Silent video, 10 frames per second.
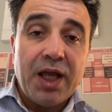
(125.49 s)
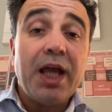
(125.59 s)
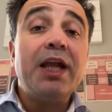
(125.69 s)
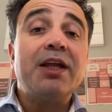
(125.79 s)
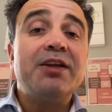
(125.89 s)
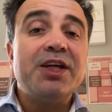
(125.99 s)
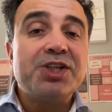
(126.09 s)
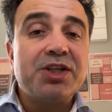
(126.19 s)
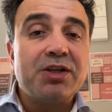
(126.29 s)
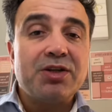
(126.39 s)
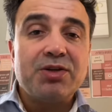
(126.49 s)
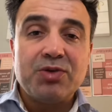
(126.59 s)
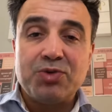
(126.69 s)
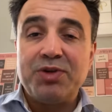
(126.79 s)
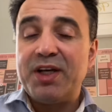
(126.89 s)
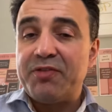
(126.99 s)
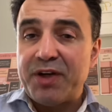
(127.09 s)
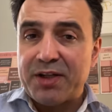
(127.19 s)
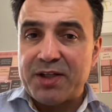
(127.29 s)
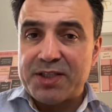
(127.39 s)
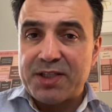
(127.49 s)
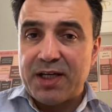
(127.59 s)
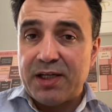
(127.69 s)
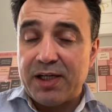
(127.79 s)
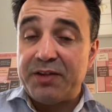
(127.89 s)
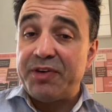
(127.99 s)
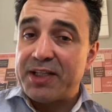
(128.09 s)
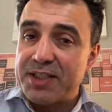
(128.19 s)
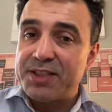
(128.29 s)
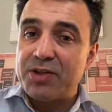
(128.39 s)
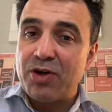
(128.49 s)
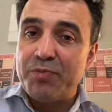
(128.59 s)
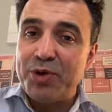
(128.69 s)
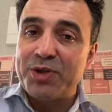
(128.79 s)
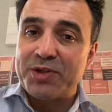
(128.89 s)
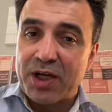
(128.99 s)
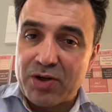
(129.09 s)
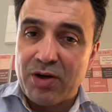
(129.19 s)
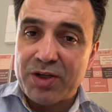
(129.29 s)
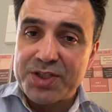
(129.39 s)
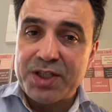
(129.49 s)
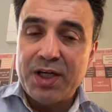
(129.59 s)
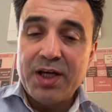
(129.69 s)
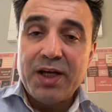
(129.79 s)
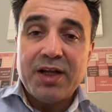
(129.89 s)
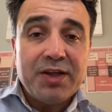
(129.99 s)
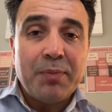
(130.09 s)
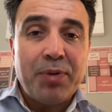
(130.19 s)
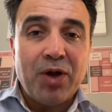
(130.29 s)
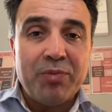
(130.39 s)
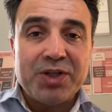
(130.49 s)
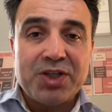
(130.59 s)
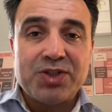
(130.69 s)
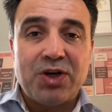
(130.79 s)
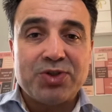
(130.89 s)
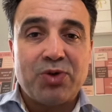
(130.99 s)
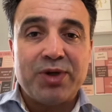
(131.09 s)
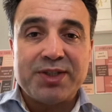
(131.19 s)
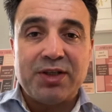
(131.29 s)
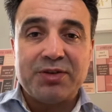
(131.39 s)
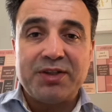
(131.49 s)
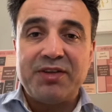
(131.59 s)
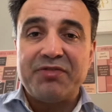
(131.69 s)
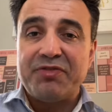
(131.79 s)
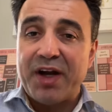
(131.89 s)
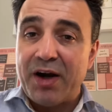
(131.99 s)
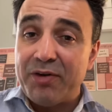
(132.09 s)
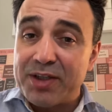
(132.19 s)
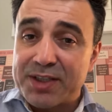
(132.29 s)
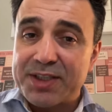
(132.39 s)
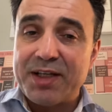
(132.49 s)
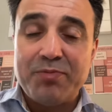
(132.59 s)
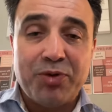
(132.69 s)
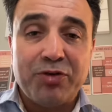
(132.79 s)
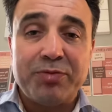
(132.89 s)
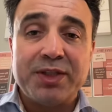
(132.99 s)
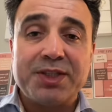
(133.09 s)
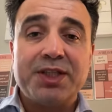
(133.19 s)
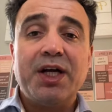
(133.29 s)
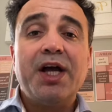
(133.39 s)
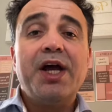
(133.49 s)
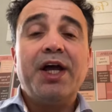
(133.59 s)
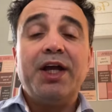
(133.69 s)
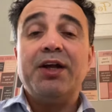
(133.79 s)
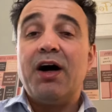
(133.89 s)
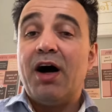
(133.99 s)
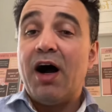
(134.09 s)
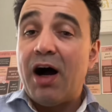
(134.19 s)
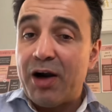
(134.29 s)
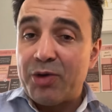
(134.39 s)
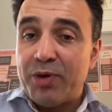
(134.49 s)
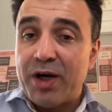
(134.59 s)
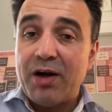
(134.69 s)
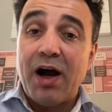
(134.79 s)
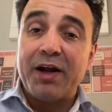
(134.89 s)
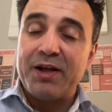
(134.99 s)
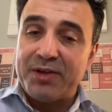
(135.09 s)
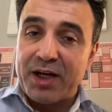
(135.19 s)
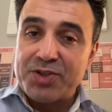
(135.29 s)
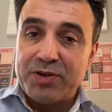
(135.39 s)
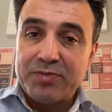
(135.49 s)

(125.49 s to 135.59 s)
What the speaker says: In addition to the advances in computer technology, the Apollo missions also resulted in various improvements in hardware architecture.